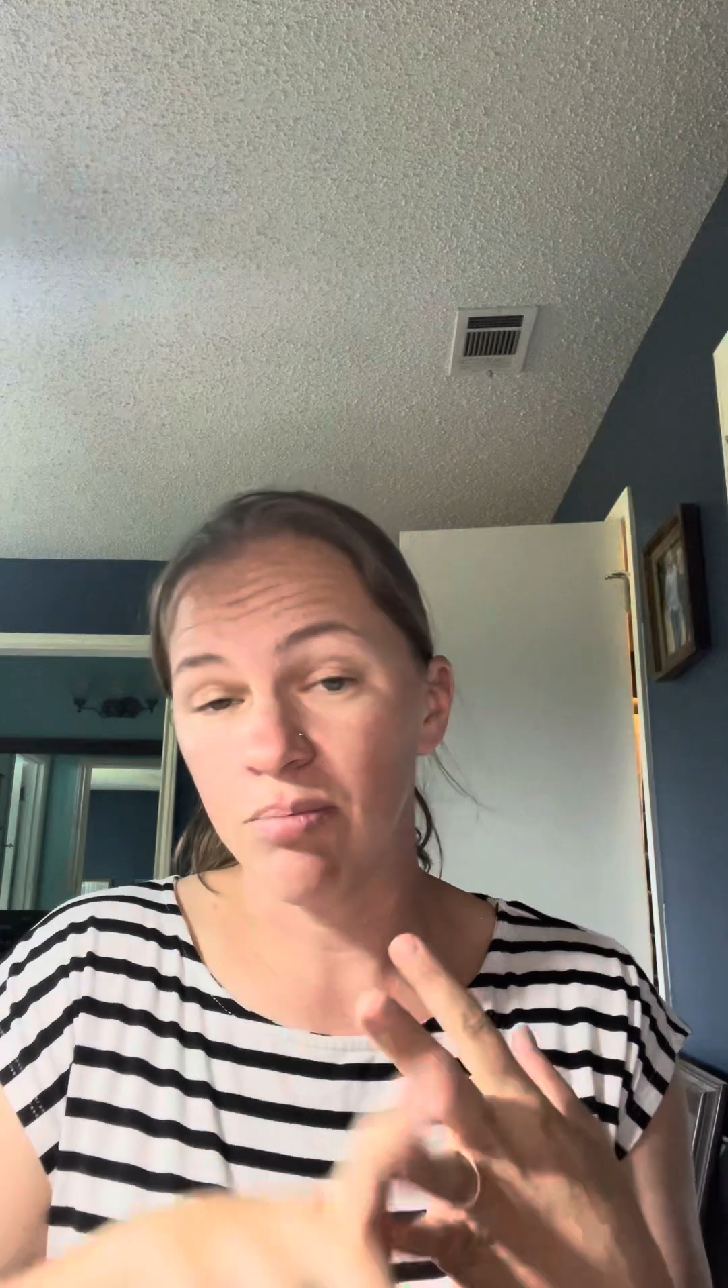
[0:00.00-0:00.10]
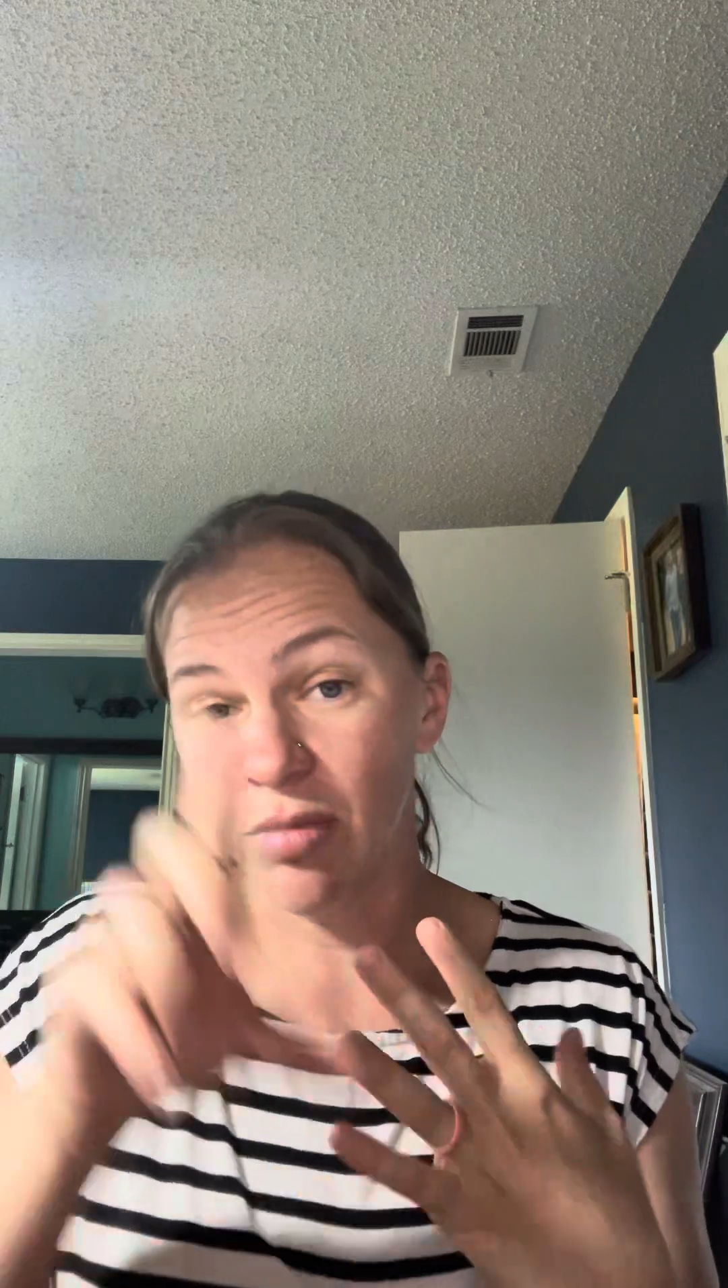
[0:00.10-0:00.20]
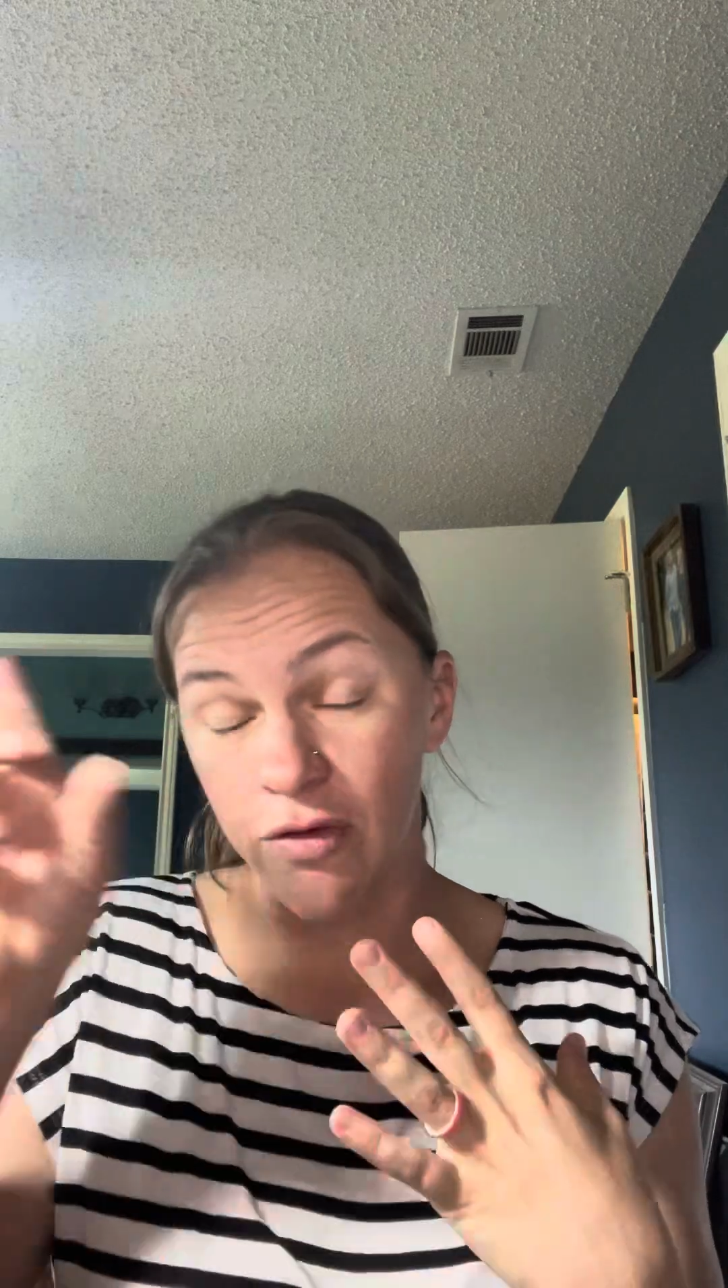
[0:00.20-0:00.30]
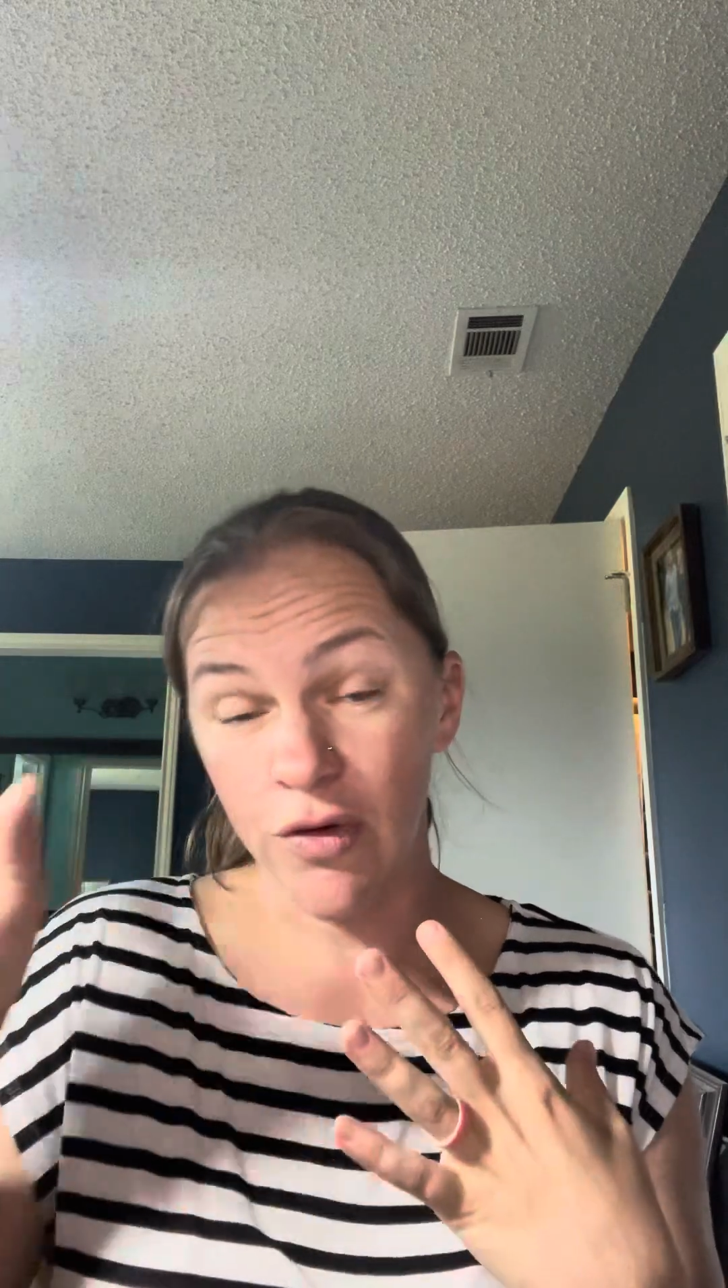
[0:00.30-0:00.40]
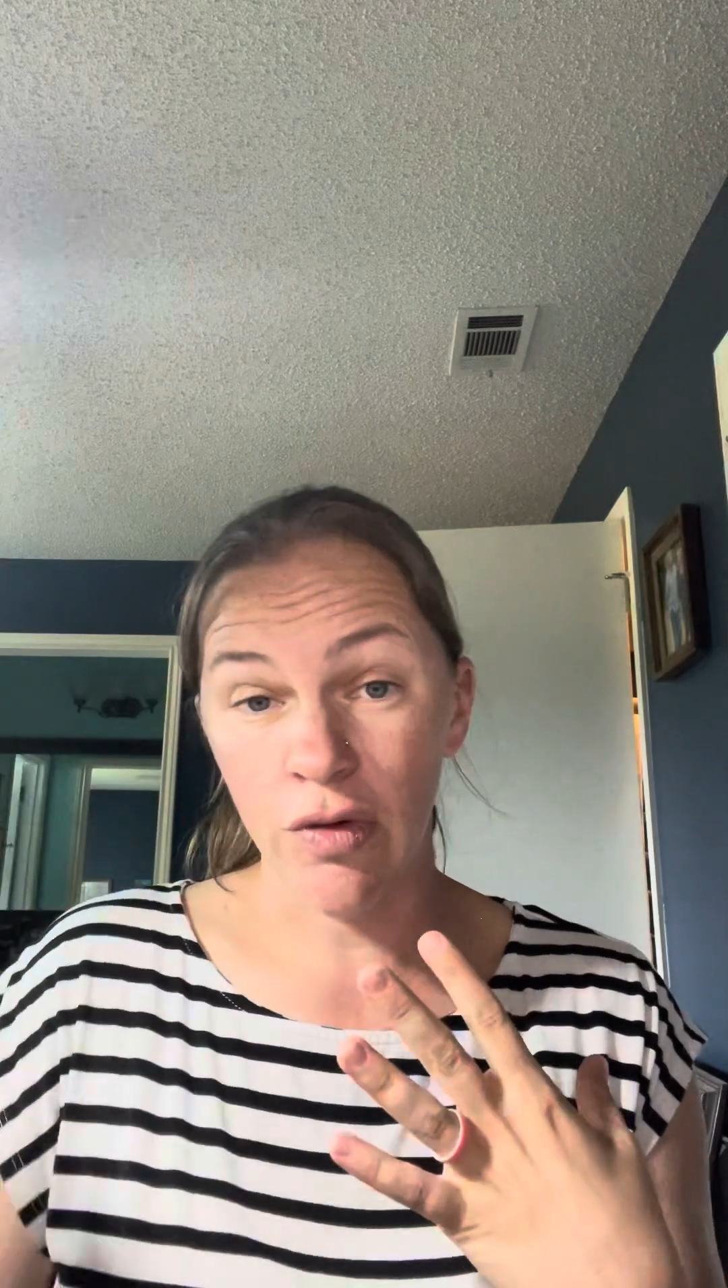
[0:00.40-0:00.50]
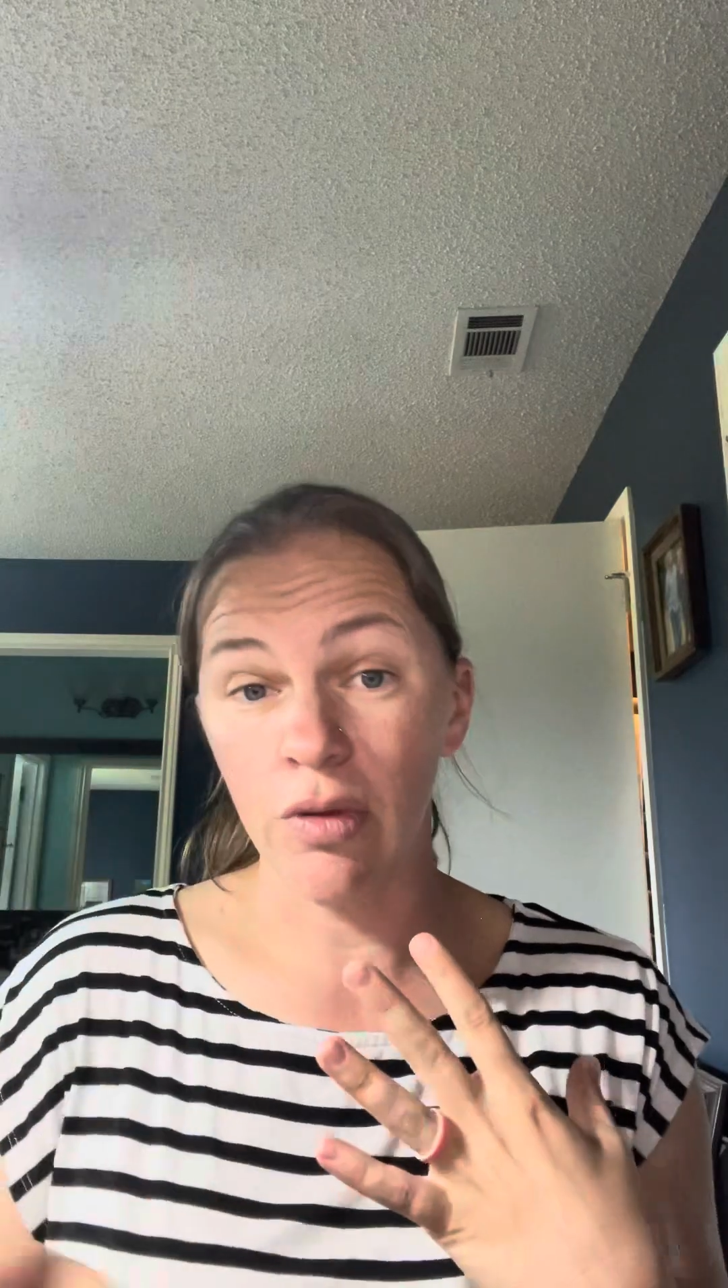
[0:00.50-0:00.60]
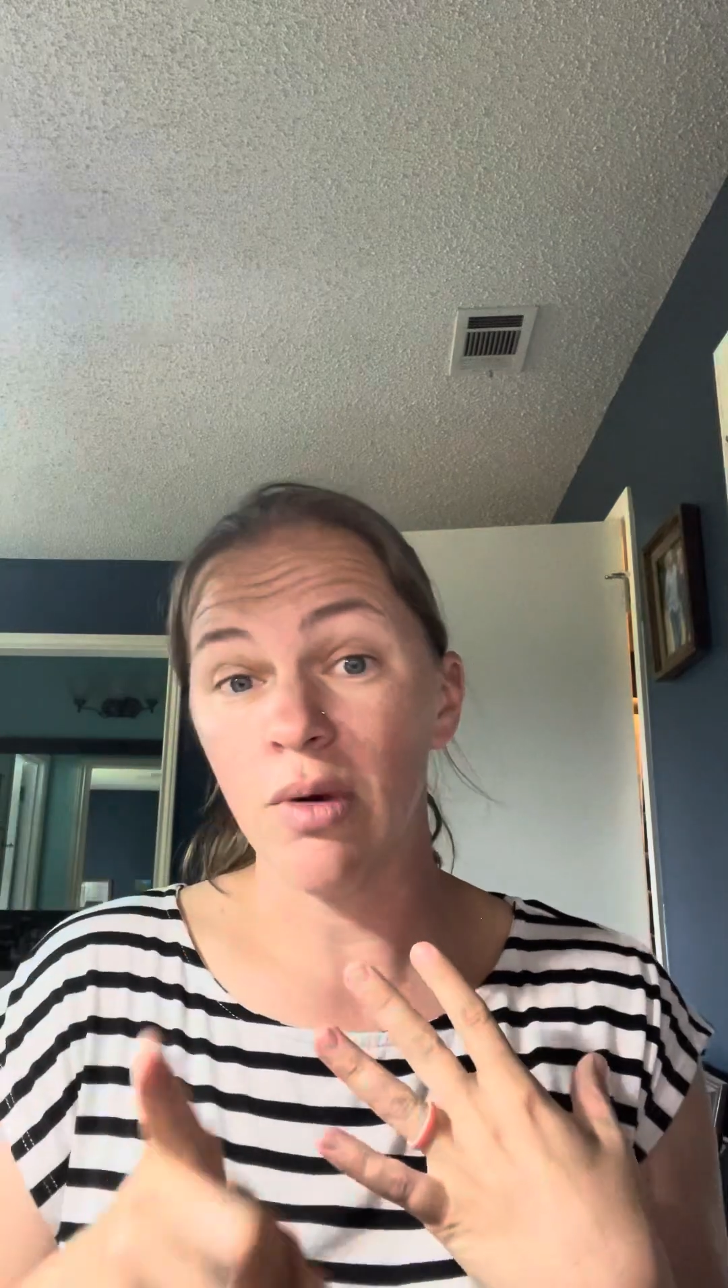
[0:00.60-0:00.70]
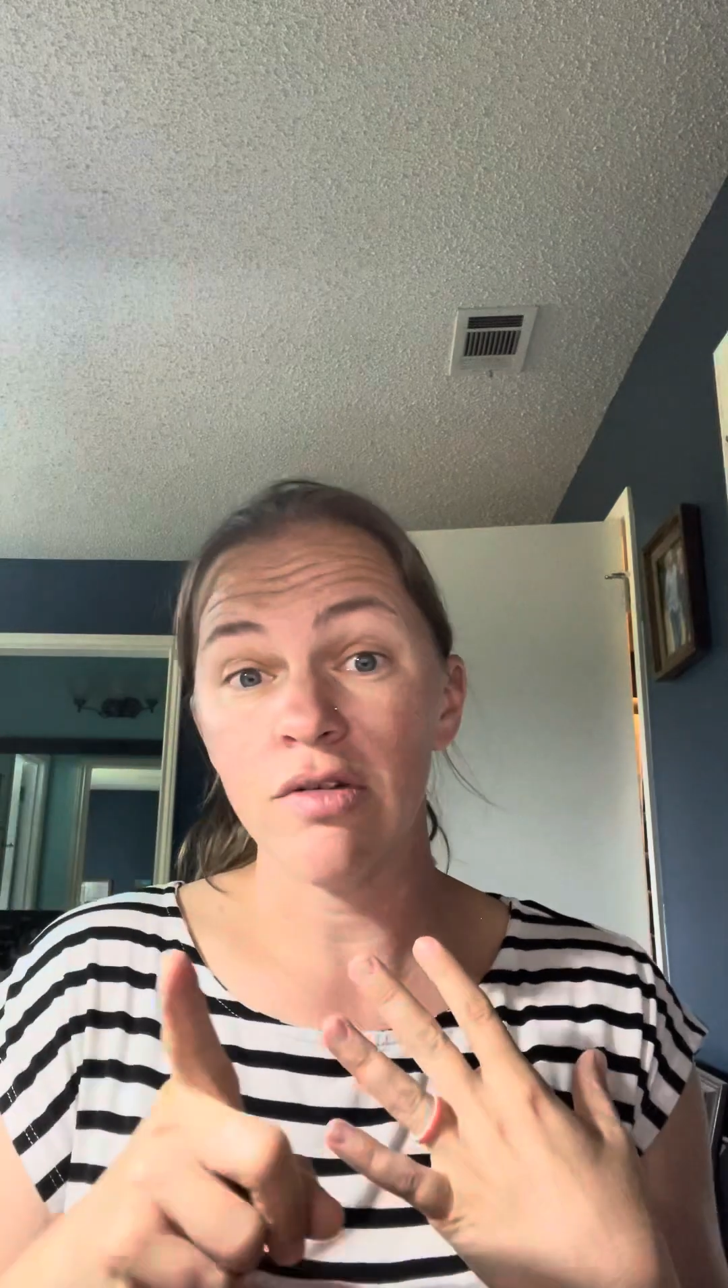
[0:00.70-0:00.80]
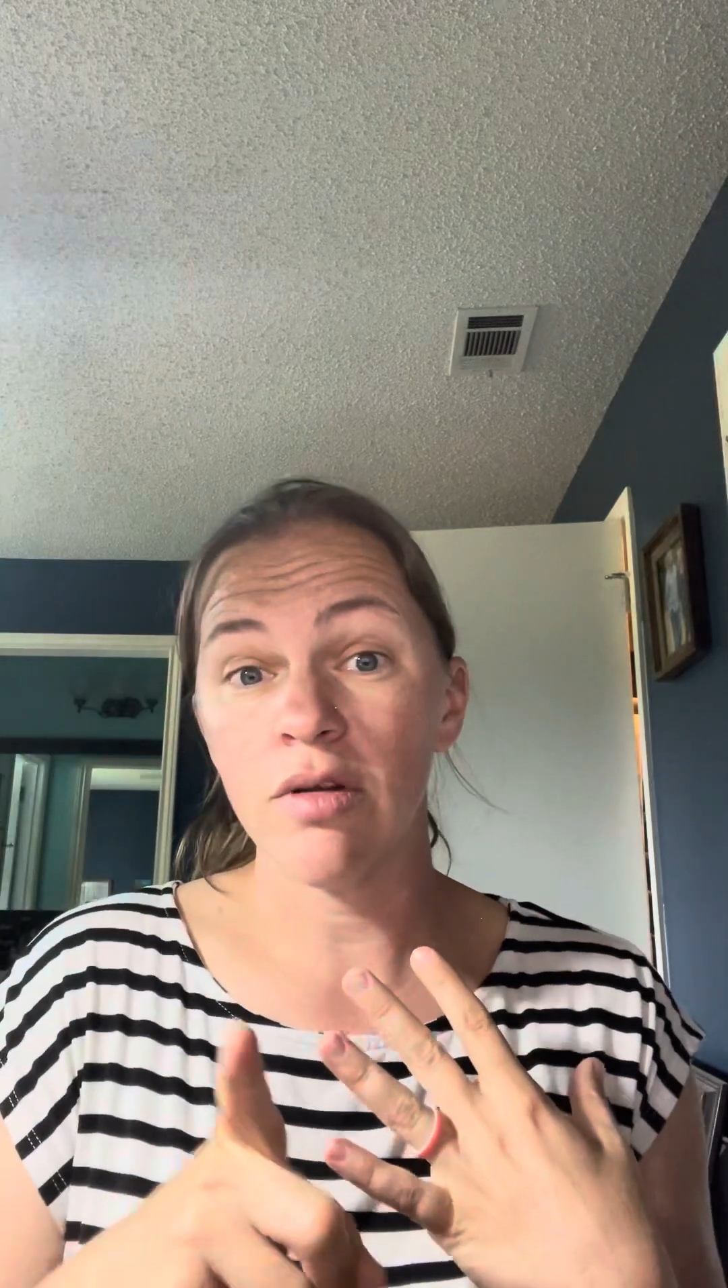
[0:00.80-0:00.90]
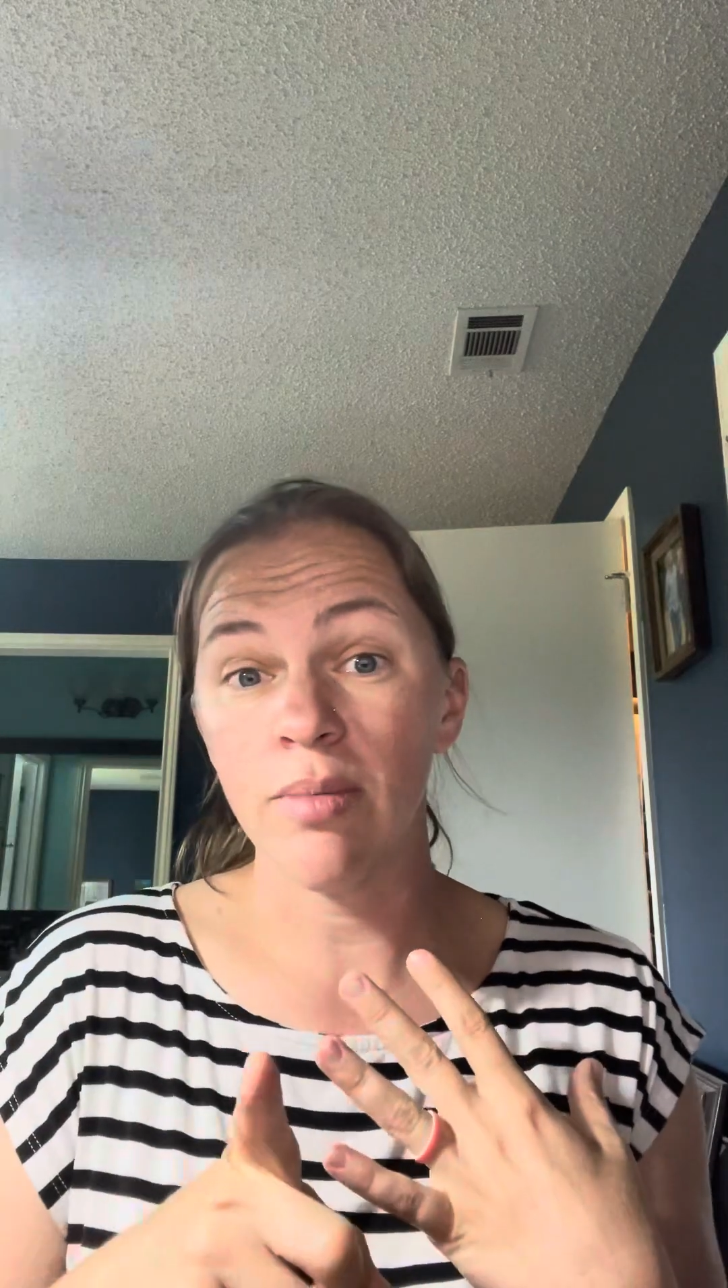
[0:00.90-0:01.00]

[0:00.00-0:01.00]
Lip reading: perfusing the rest of the